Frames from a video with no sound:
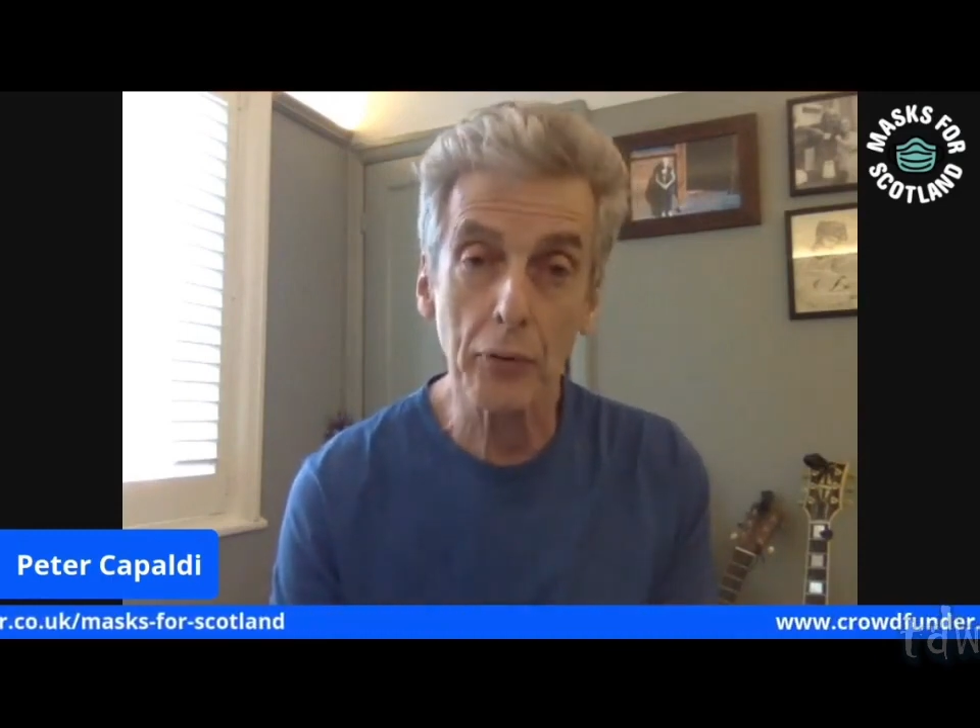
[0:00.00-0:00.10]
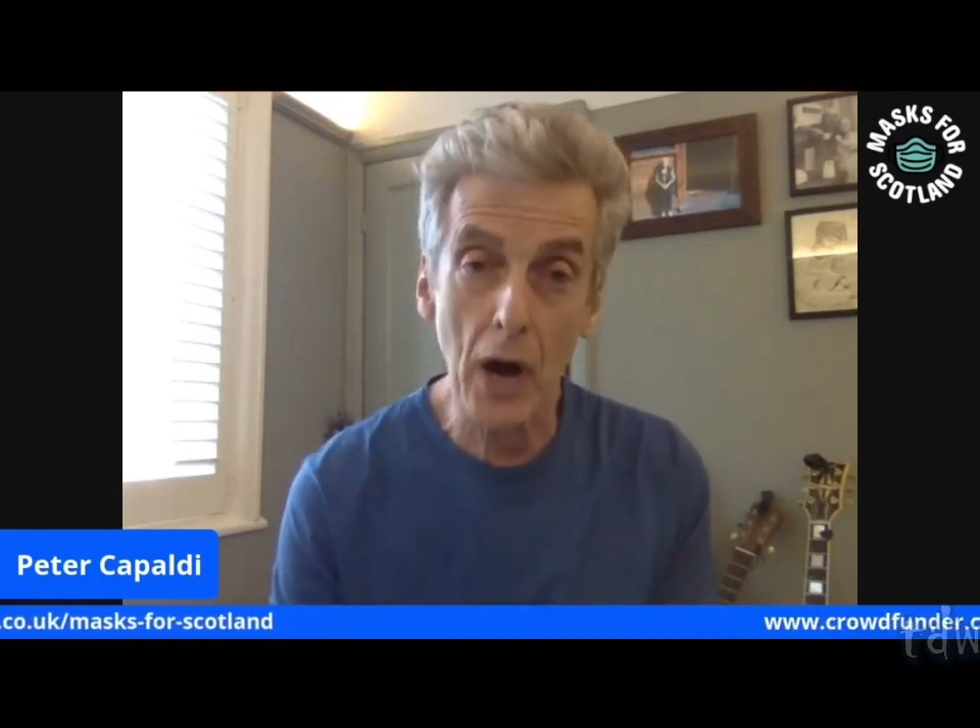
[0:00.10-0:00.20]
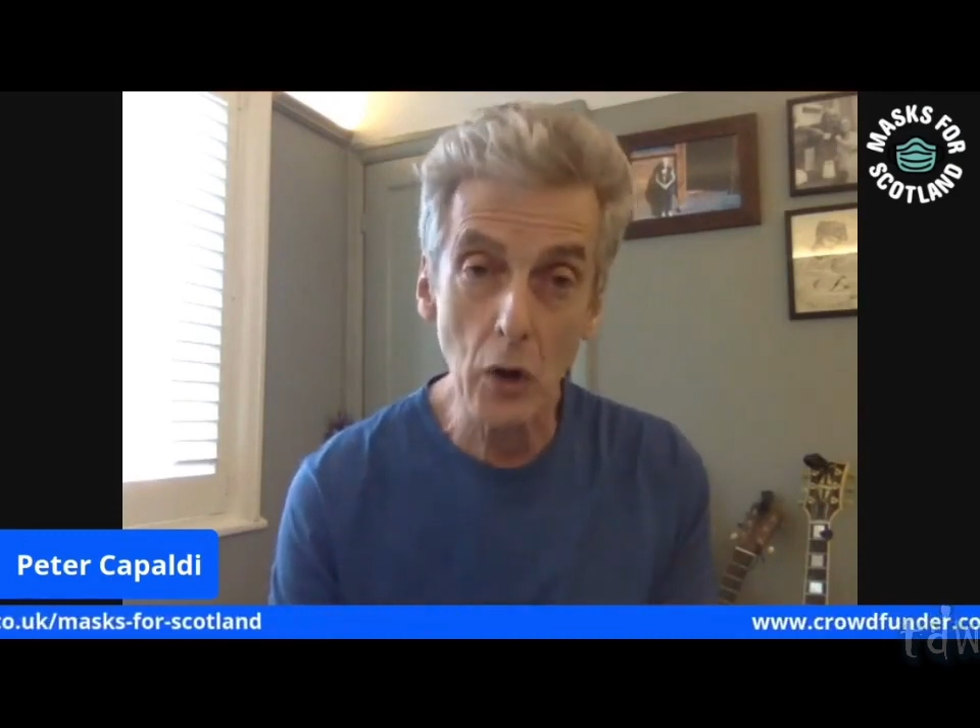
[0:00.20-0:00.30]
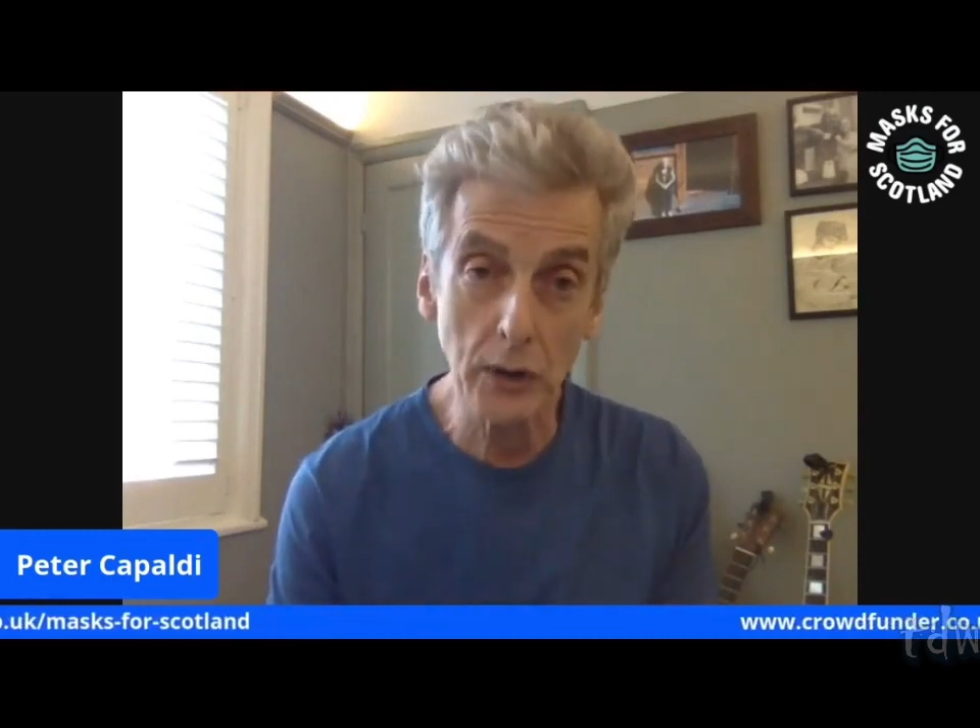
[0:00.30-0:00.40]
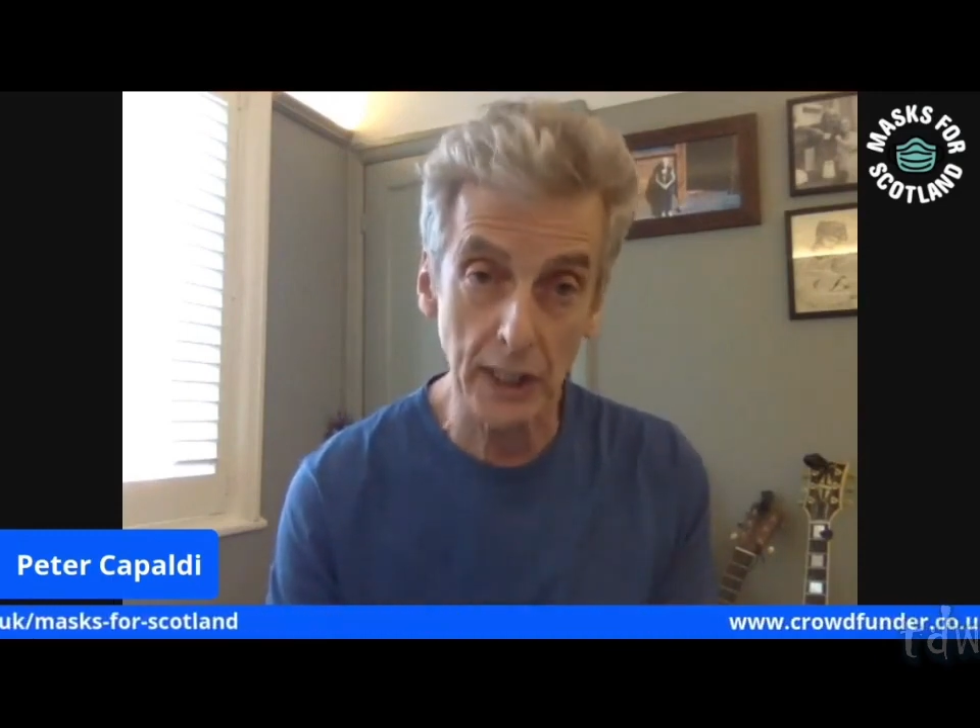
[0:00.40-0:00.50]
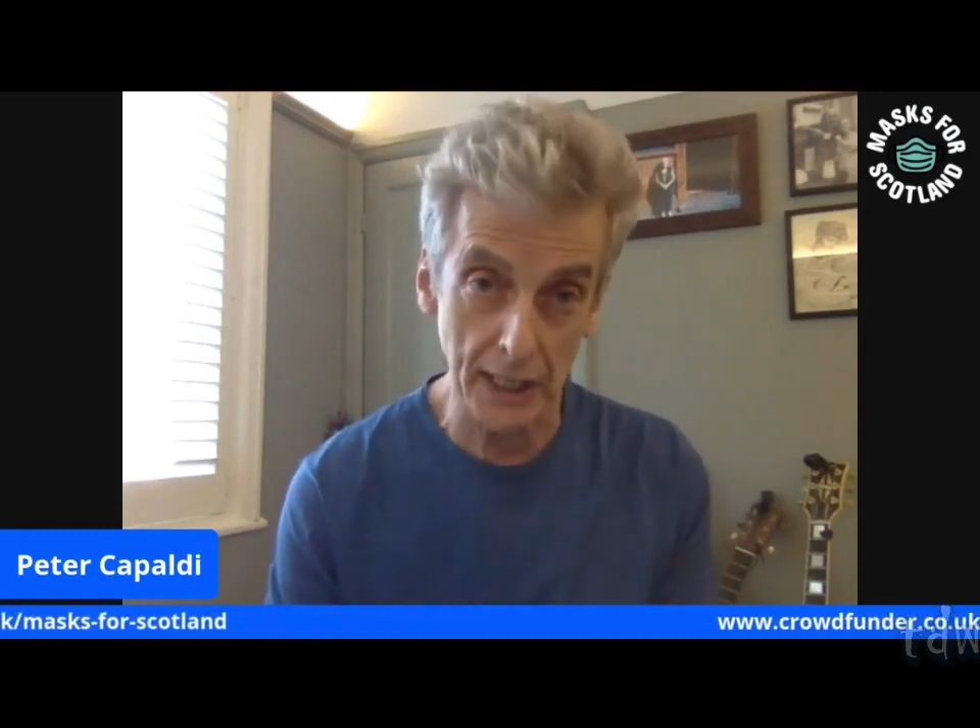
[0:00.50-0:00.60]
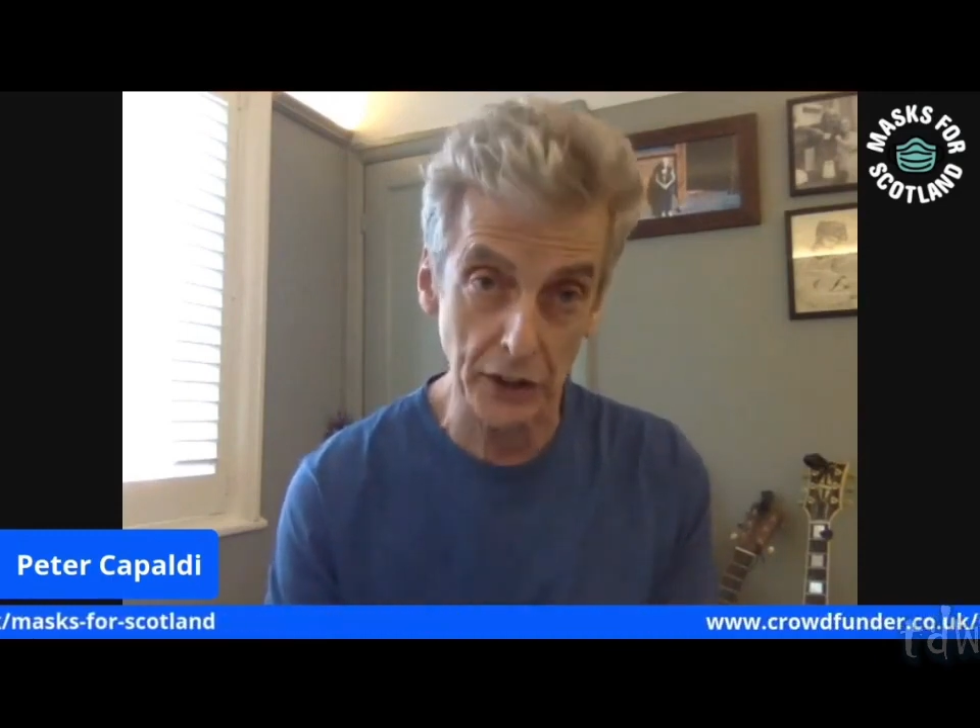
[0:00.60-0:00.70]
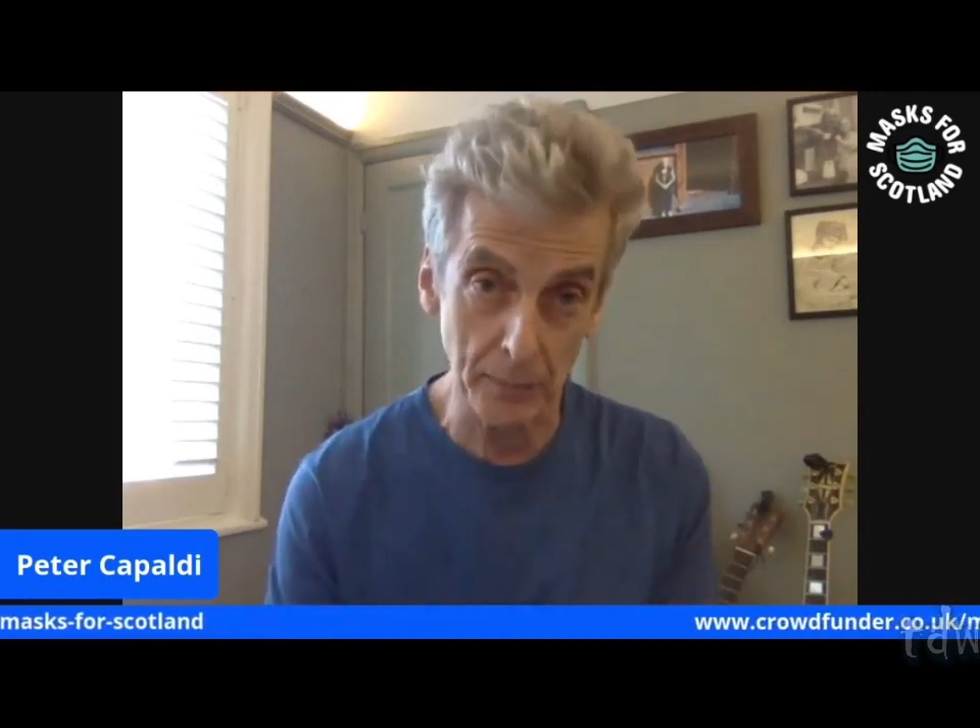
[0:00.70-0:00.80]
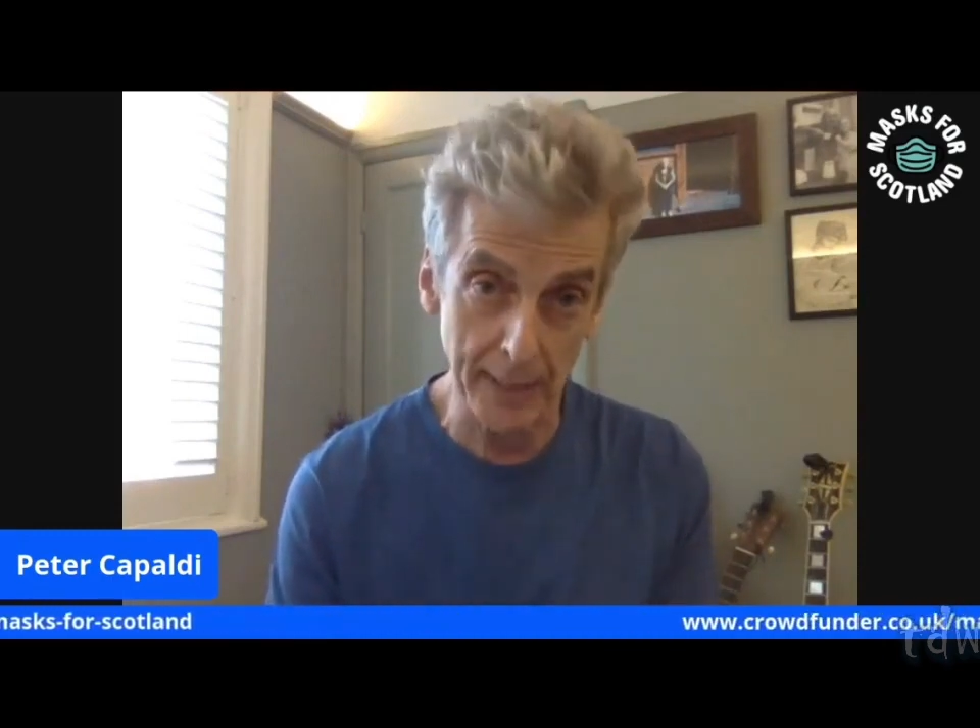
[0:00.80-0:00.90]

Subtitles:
prouder